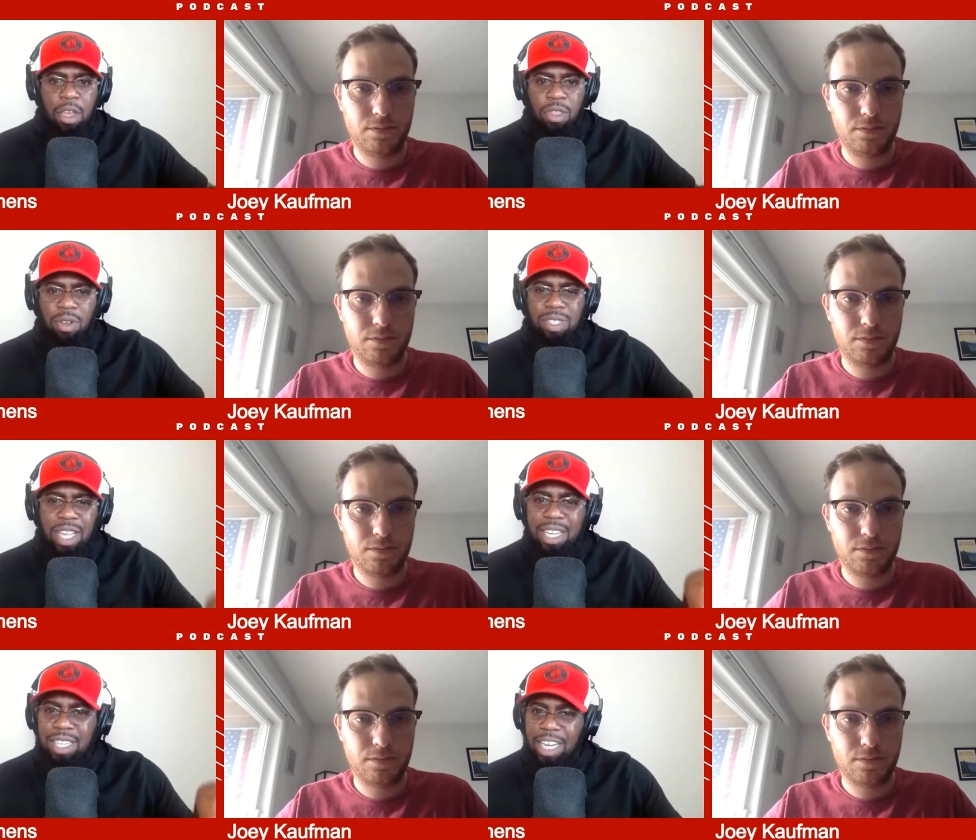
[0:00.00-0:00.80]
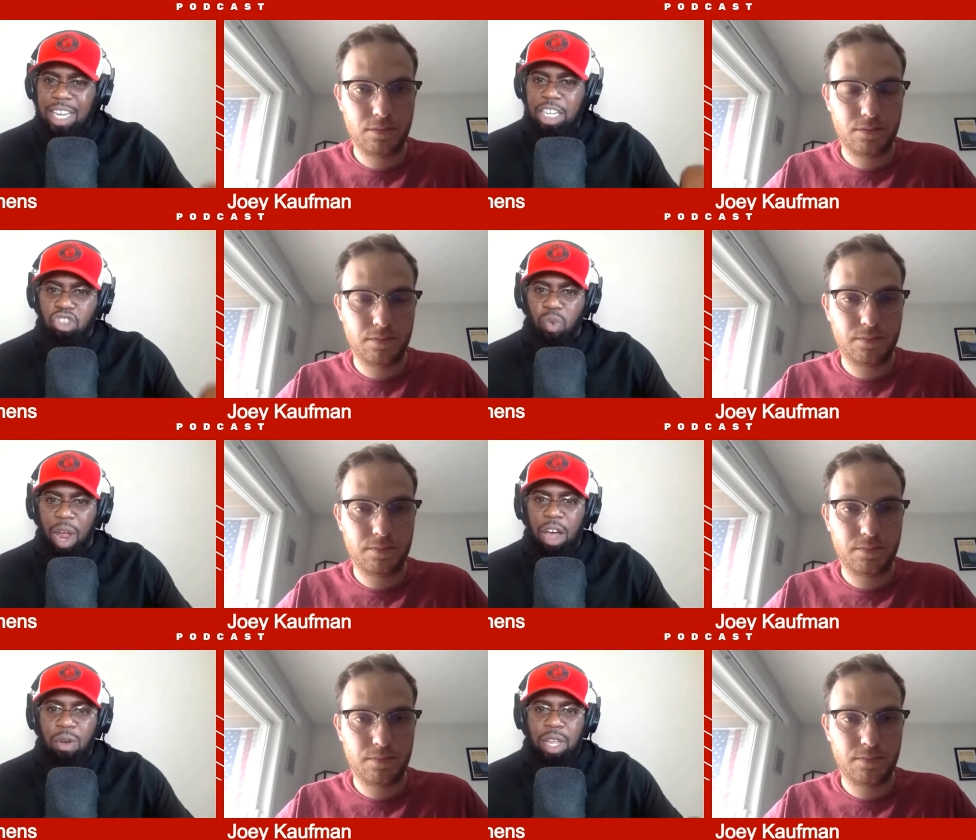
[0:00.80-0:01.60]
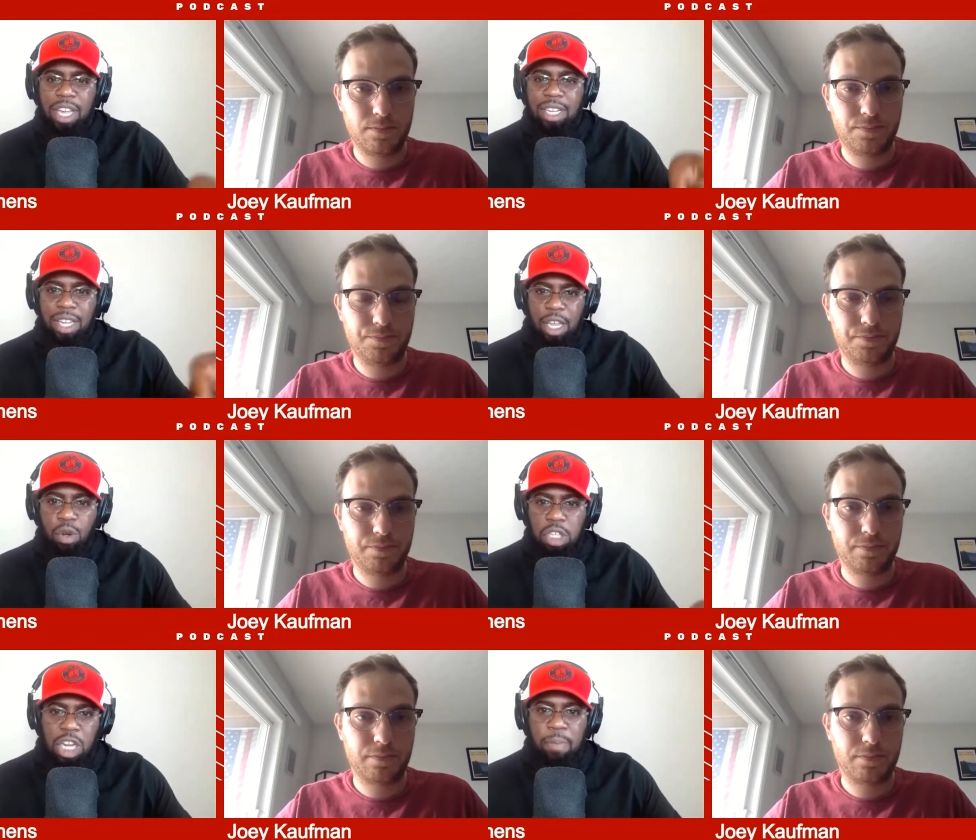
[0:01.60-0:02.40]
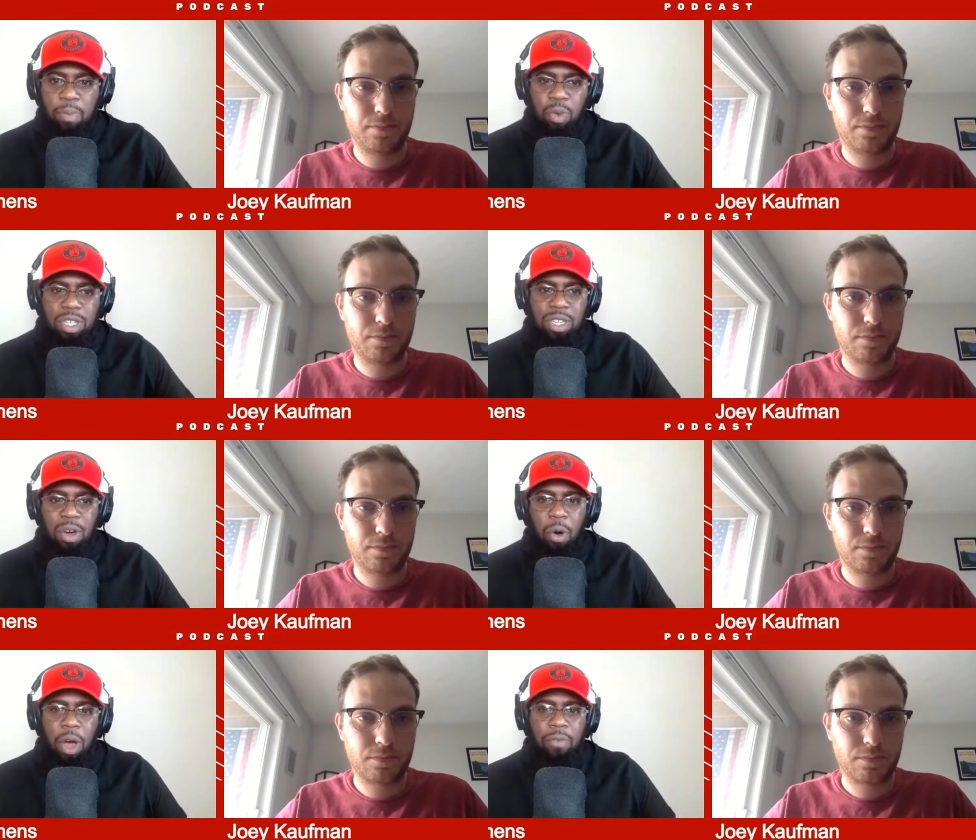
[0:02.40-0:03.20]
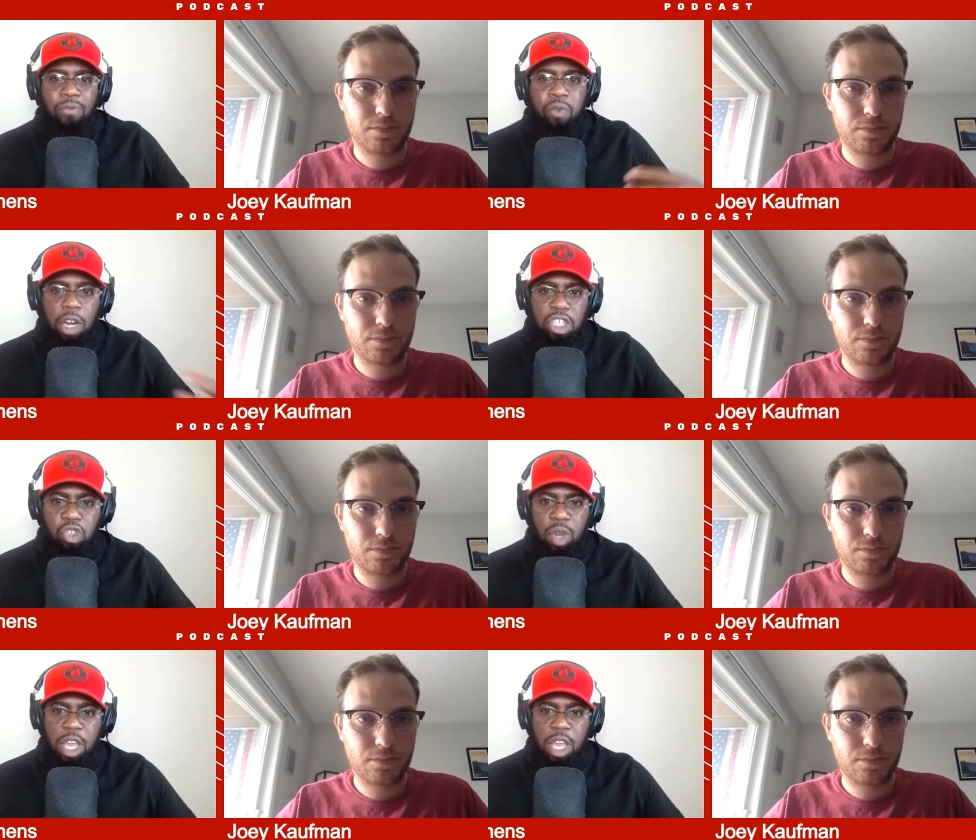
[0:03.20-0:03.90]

Speaker 1: they're seeing CJ Stroud, his leadership was on Front Street